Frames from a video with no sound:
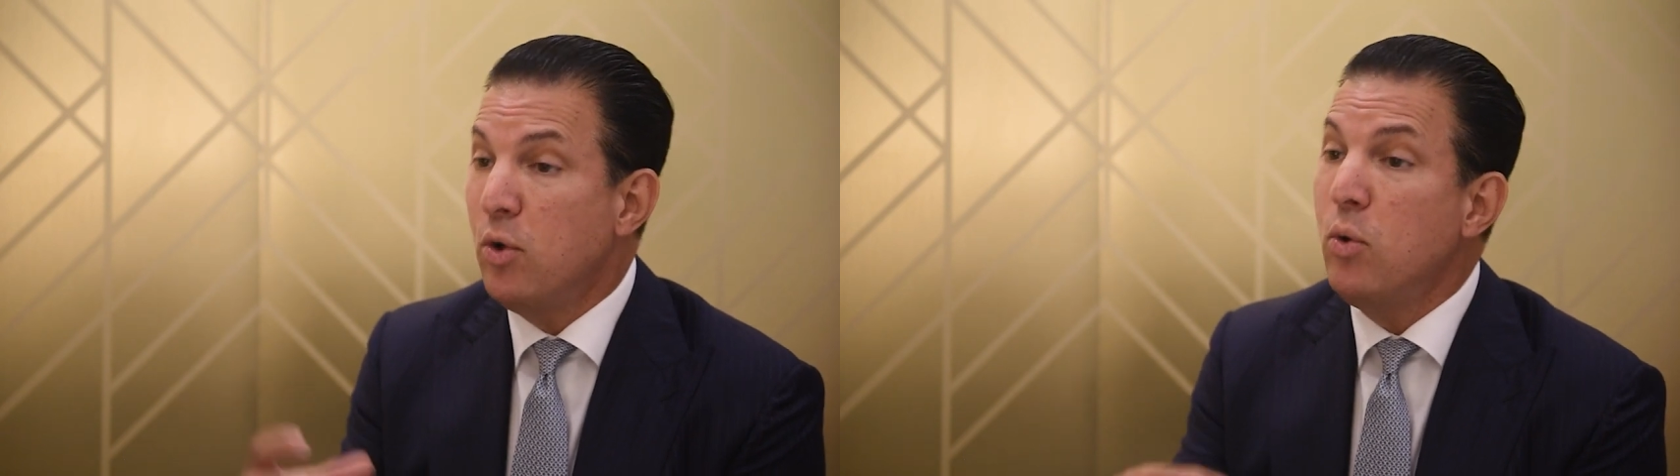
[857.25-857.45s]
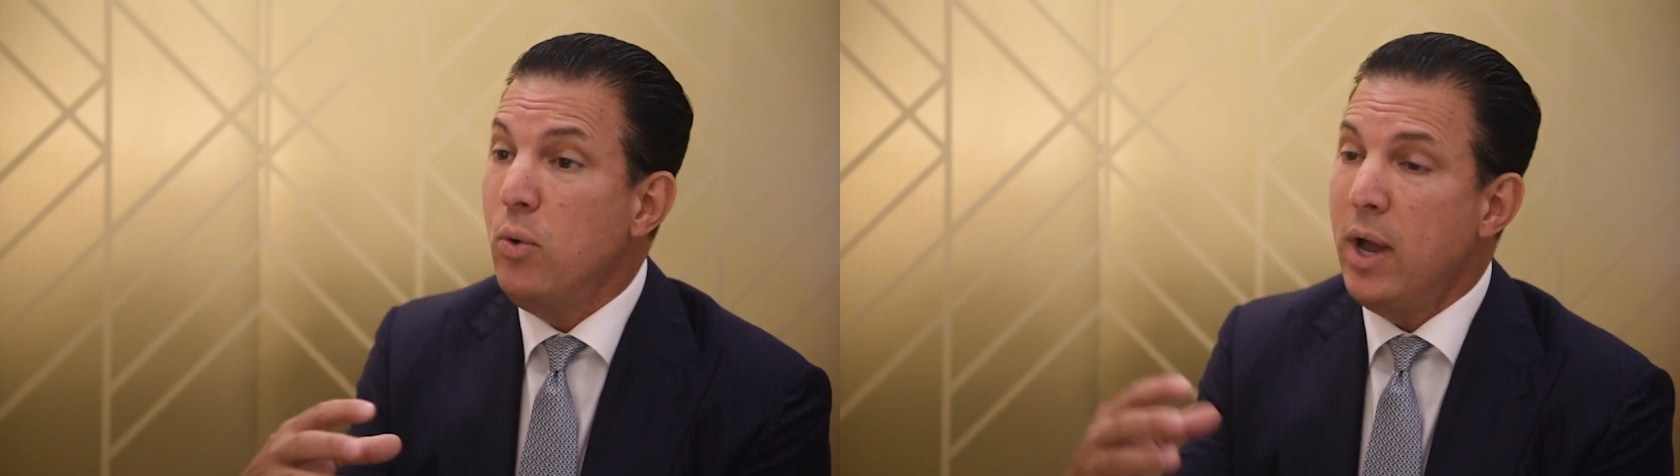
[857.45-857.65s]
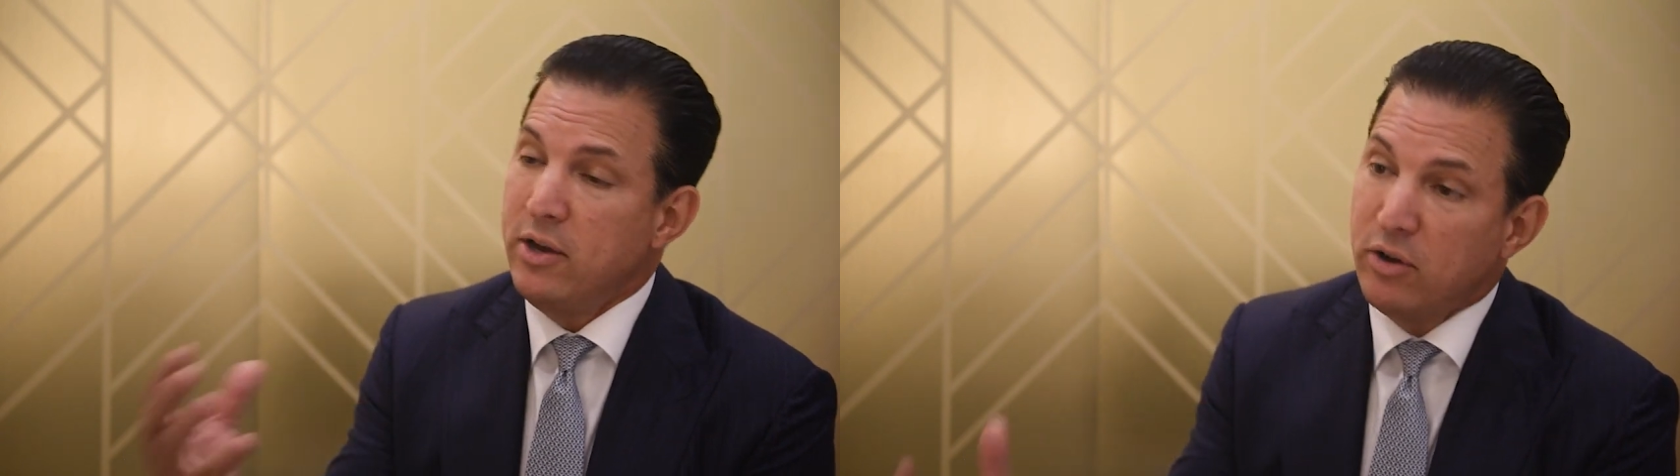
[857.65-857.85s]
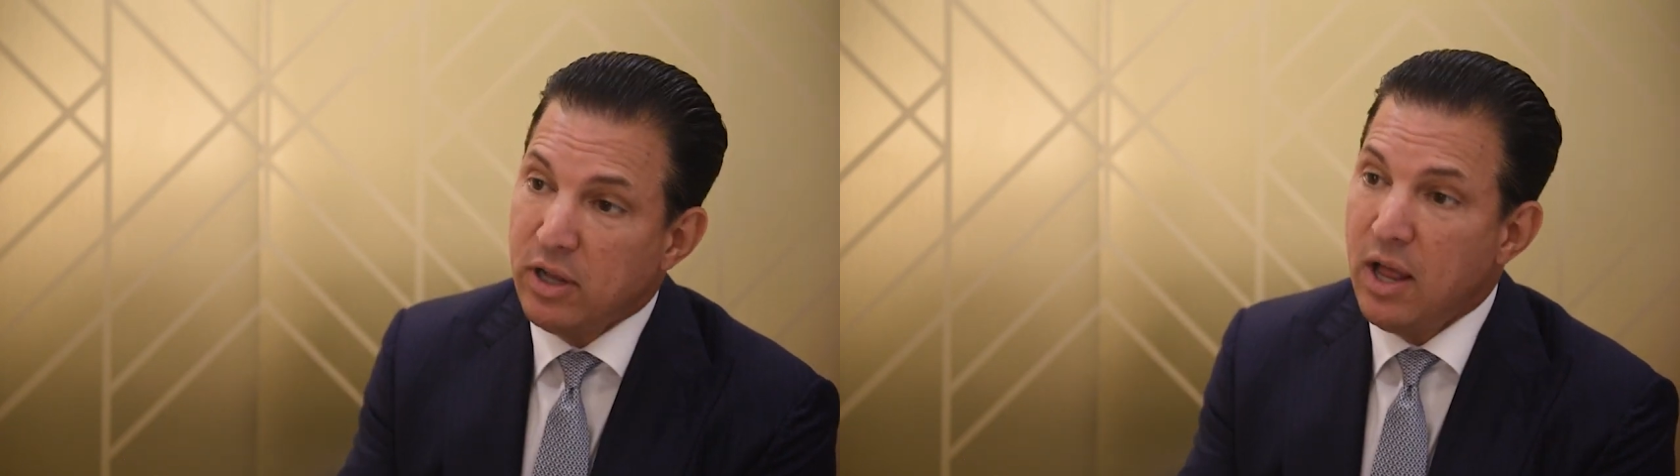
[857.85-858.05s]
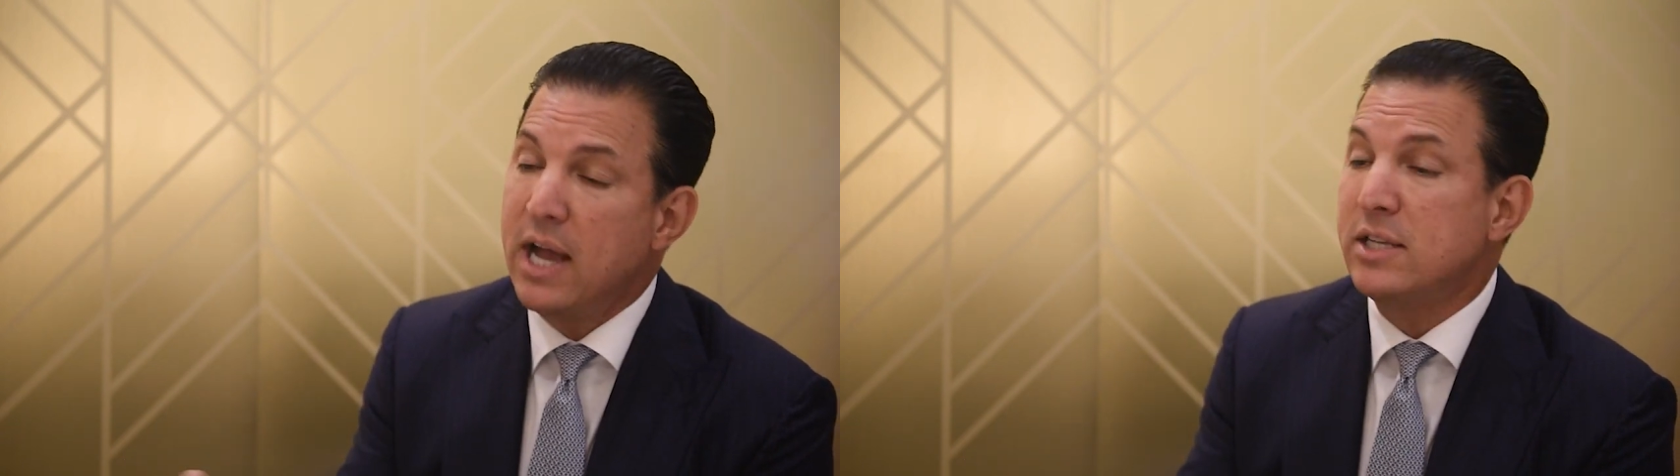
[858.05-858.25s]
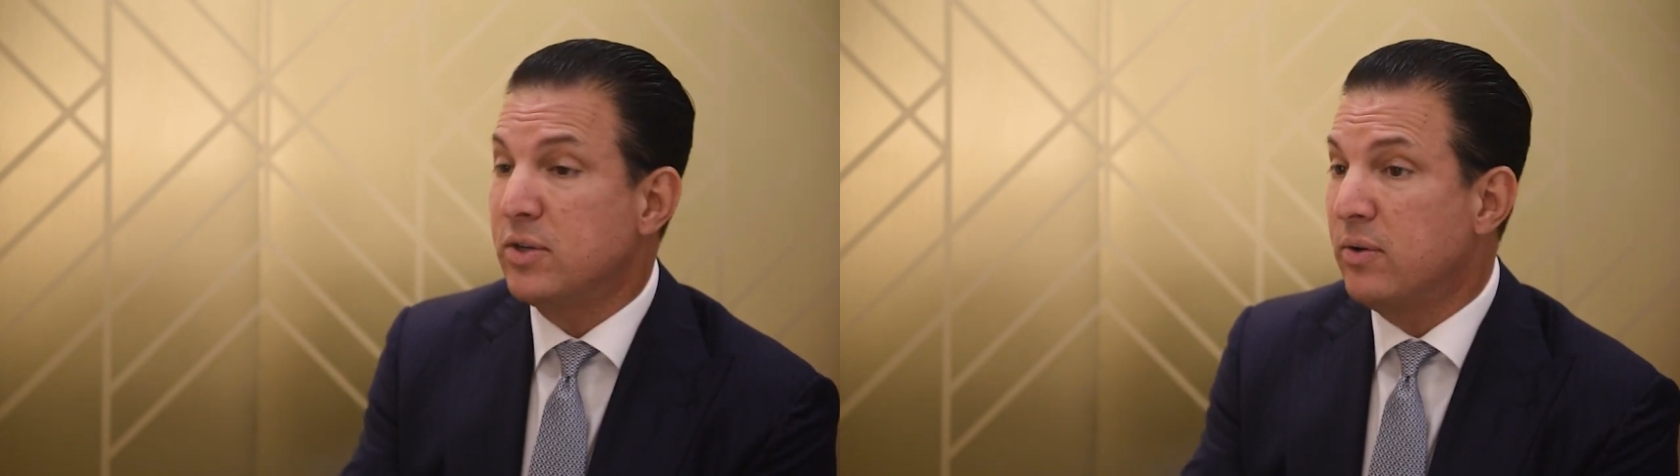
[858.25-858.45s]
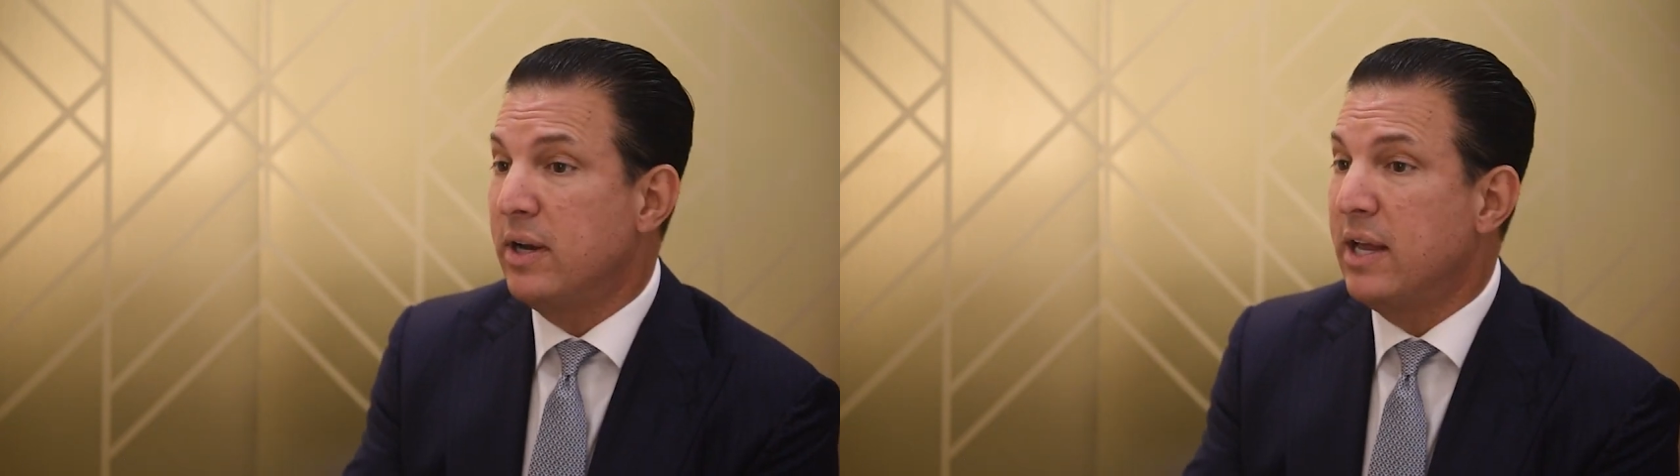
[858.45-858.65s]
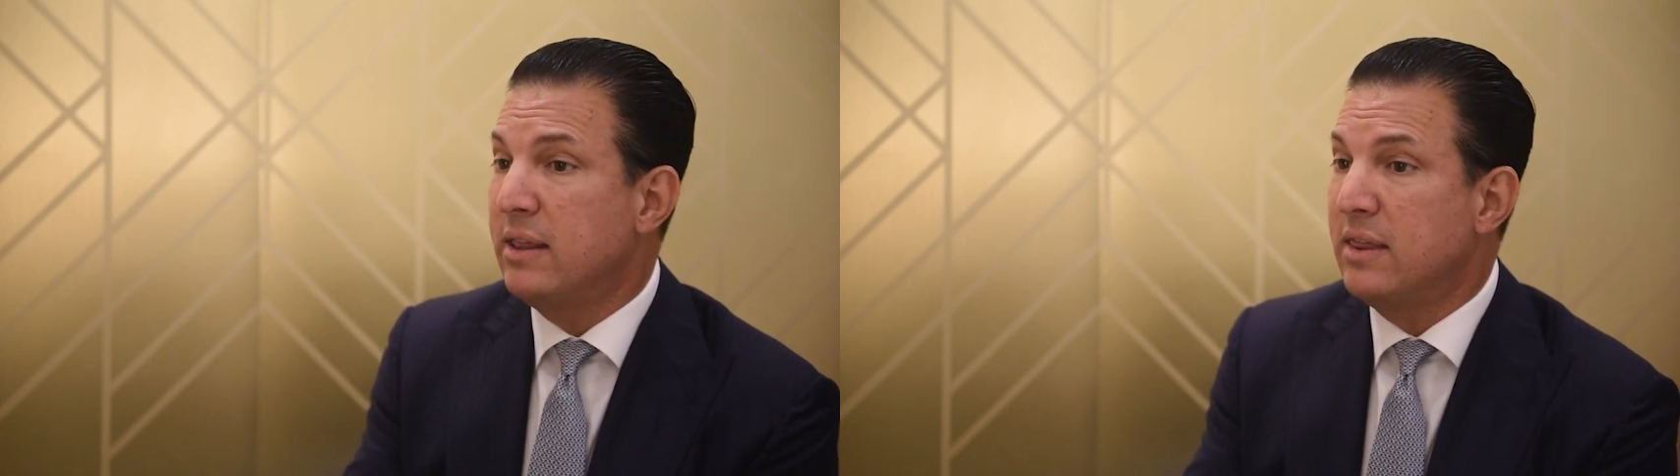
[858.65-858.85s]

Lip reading: you and your clients are going to get